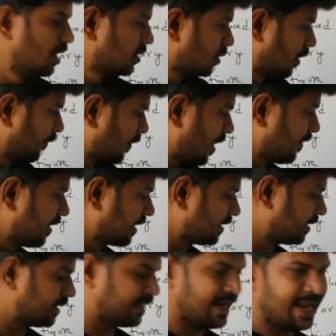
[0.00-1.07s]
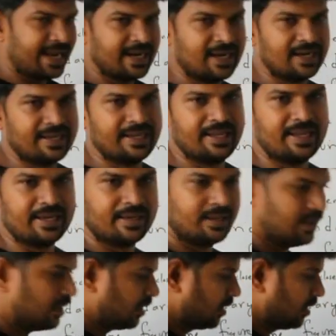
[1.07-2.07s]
So if you have a triangle here